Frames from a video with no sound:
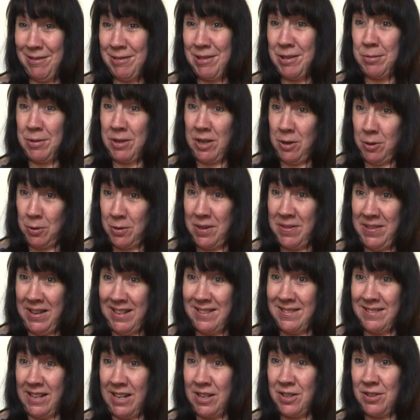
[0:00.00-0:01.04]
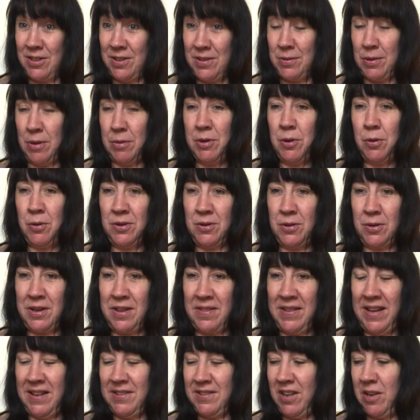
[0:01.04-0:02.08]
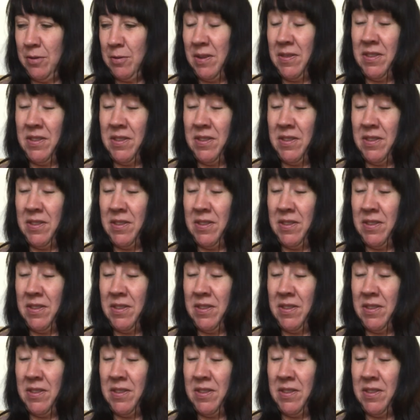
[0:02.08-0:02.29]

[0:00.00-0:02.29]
because we're going to look at that section as well, we always look at that, don't we?